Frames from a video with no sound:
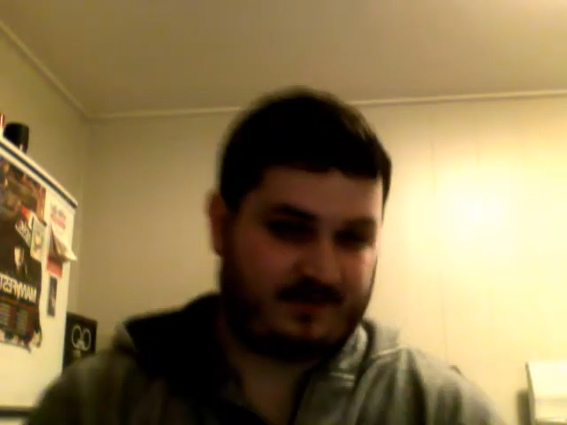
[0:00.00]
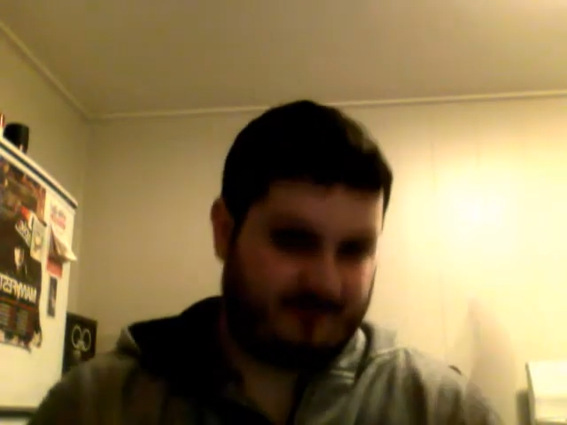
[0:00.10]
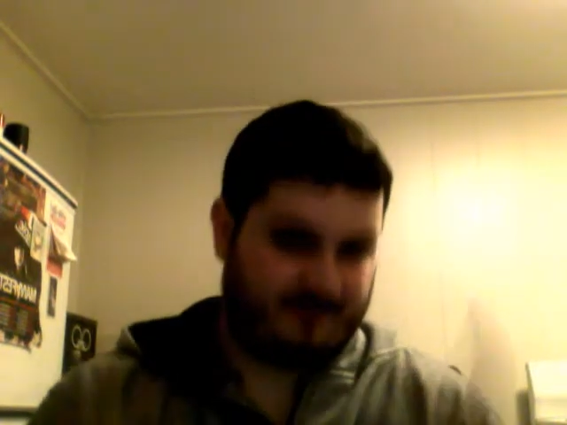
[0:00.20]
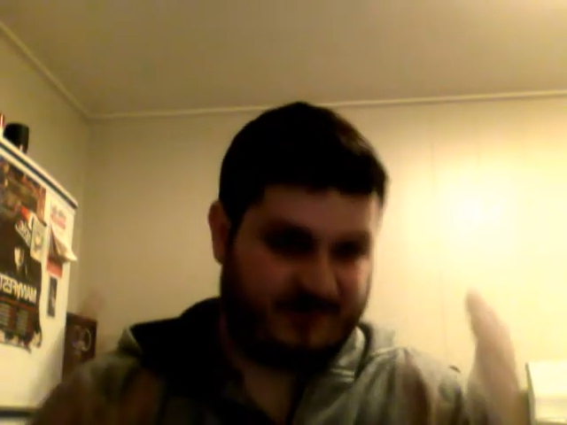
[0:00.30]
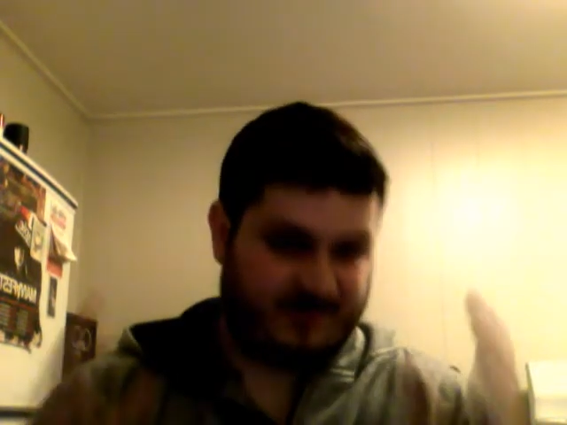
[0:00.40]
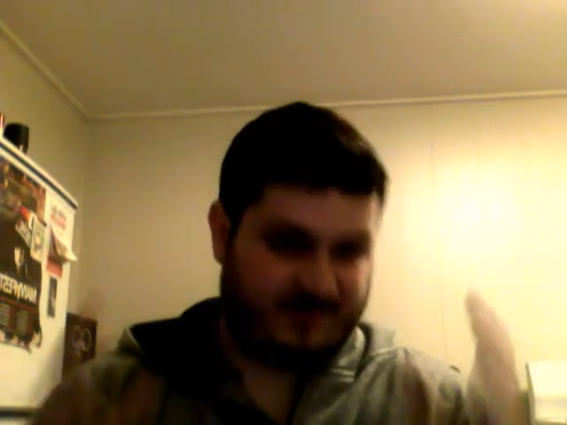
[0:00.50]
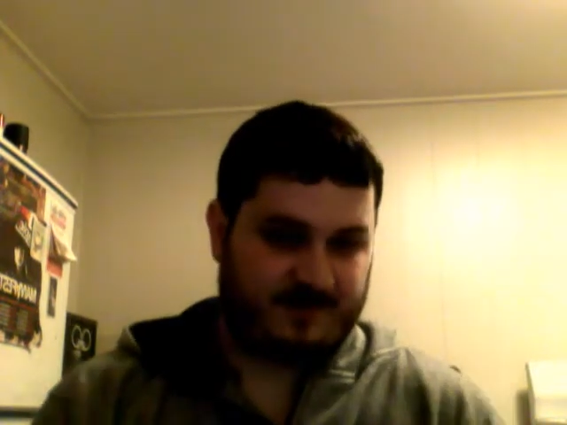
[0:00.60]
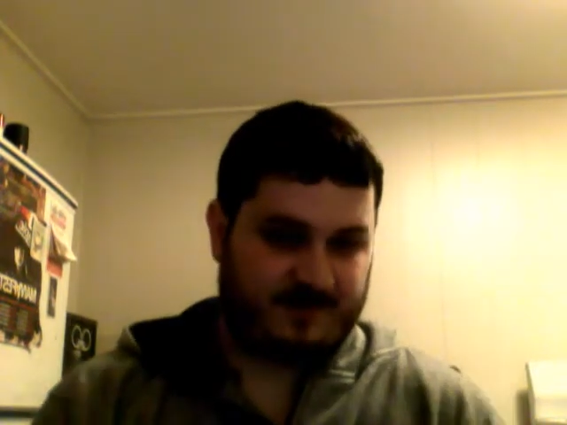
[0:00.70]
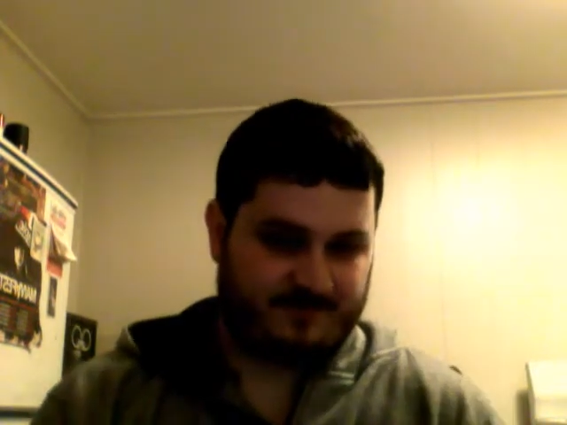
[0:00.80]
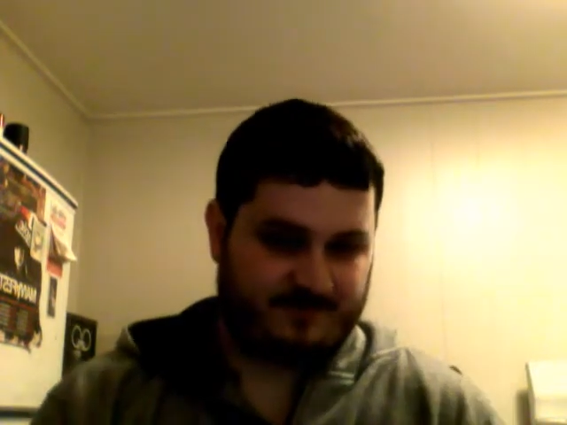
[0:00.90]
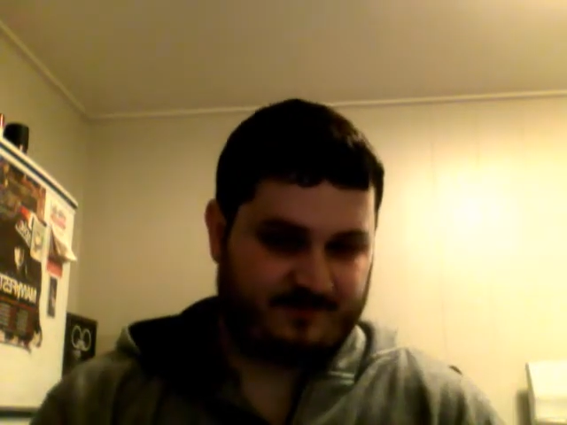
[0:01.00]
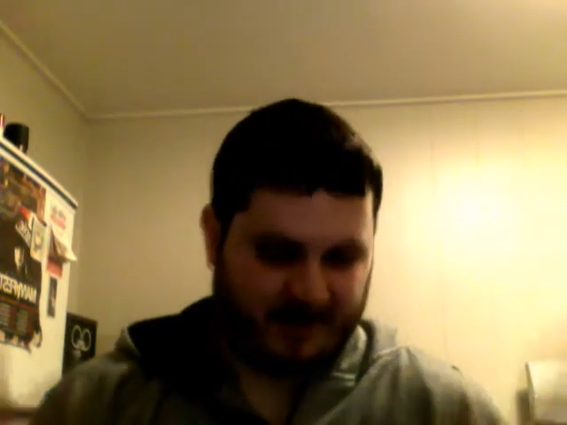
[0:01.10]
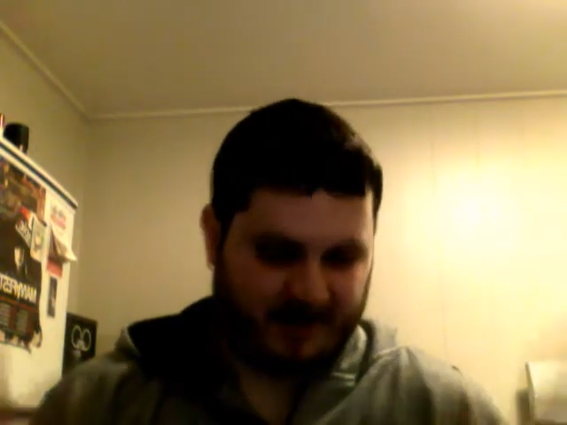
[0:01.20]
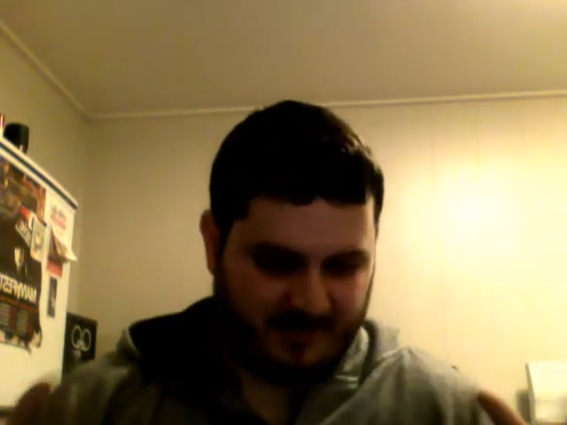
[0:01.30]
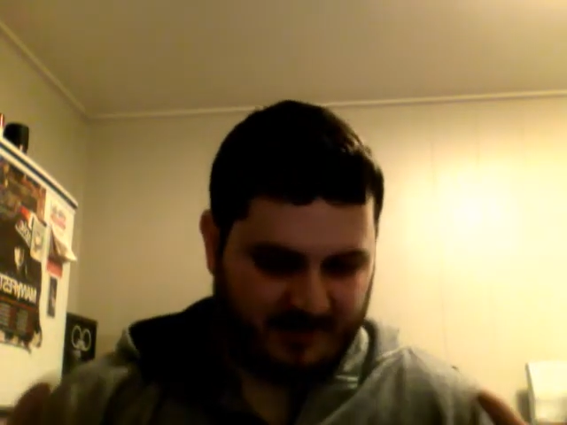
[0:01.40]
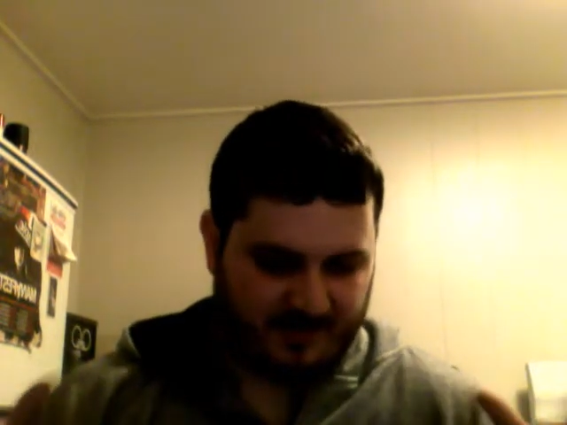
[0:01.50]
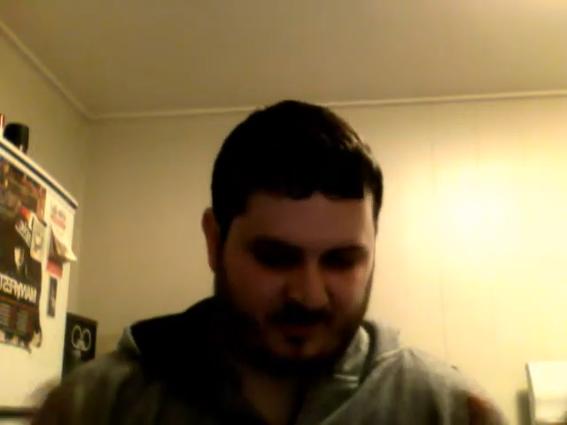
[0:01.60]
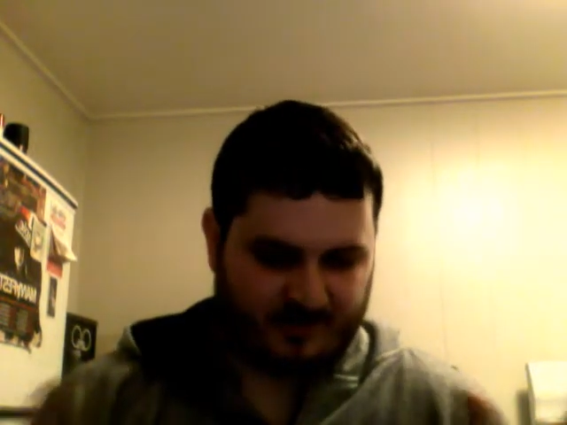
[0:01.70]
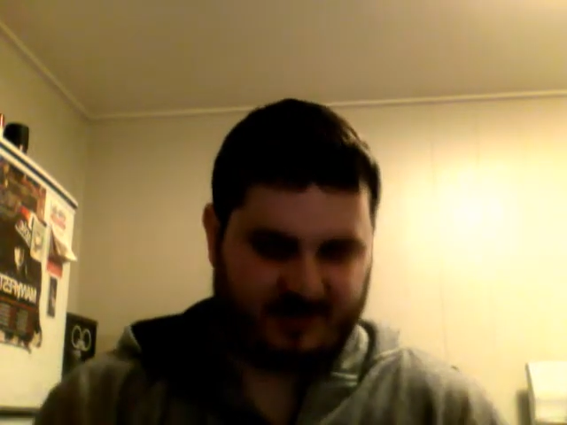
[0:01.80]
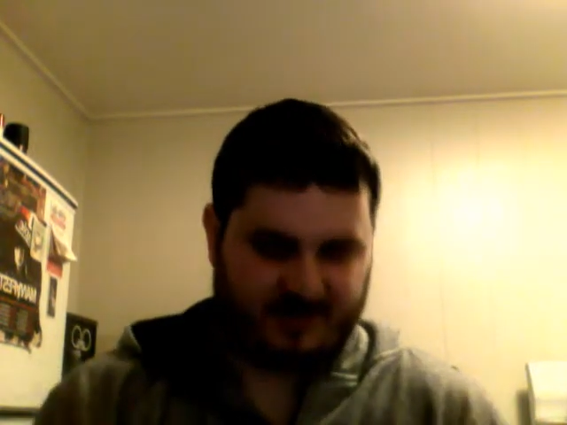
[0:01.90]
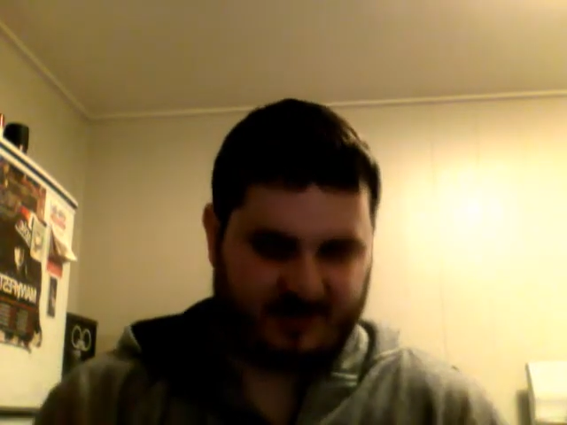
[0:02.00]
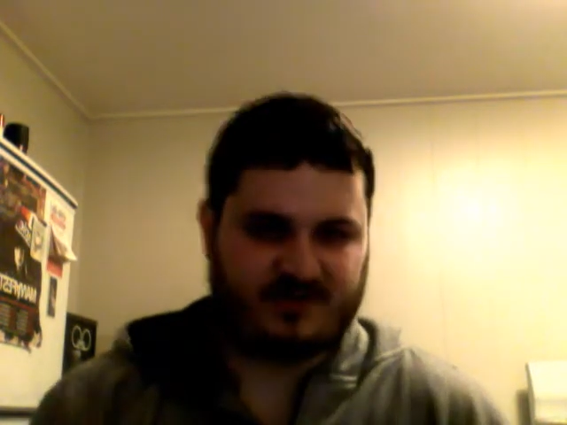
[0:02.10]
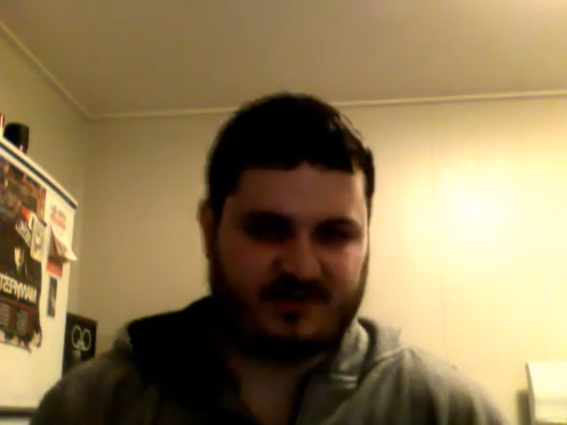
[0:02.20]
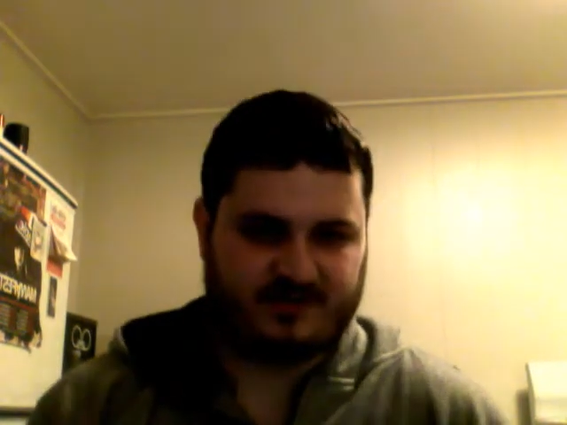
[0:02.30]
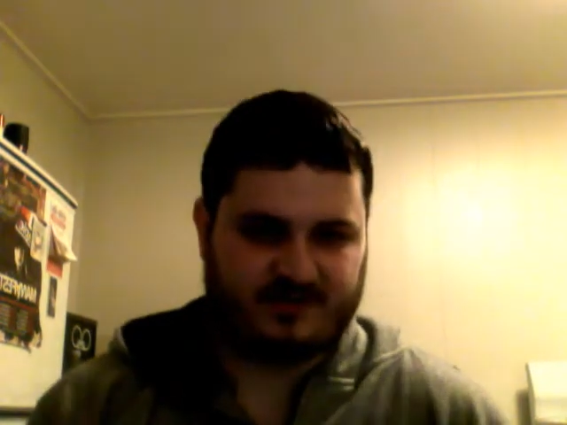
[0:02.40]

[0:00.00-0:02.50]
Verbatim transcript: You see, they're getting people conditioned,